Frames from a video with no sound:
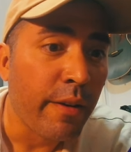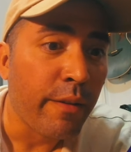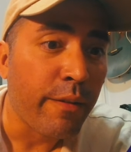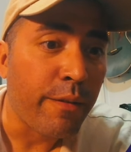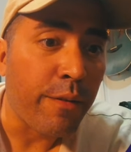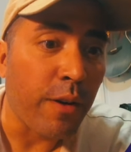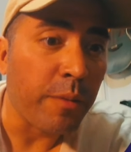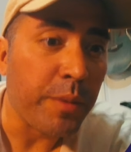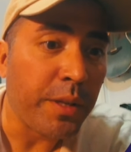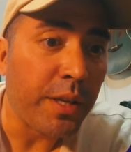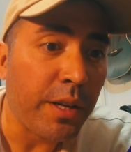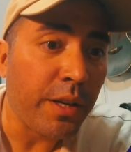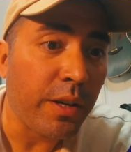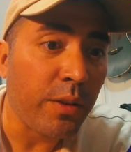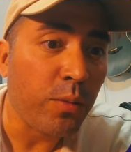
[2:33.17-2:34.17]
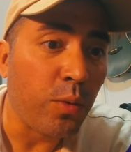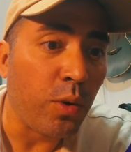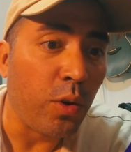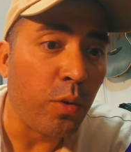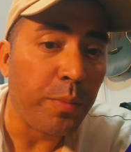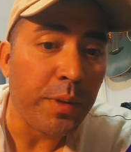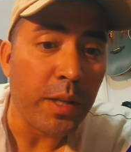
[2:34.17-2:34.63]
From here,
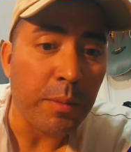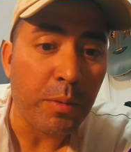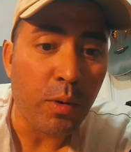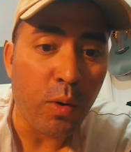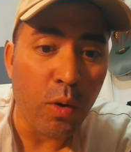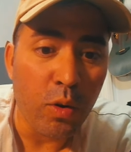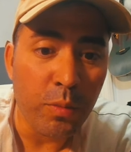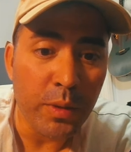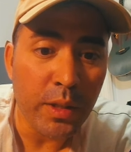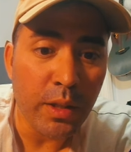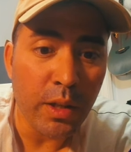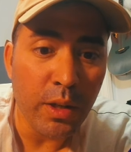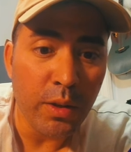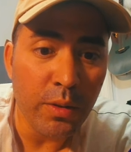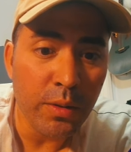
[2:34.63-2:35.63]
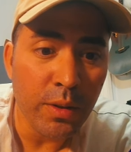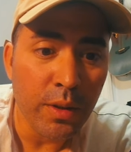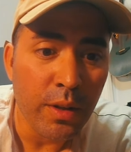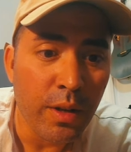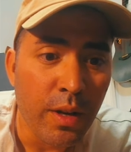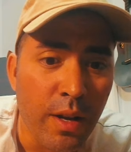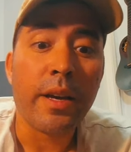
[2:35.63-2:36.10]
we'll open up Chroma Glow,
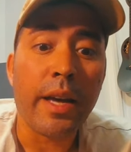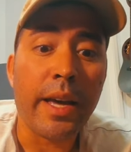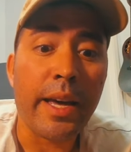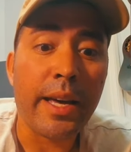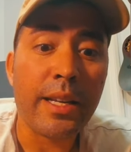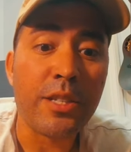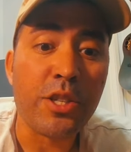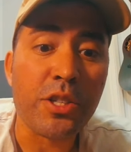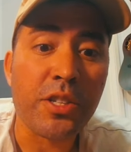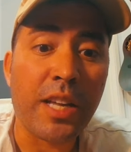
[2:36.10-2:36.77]
and just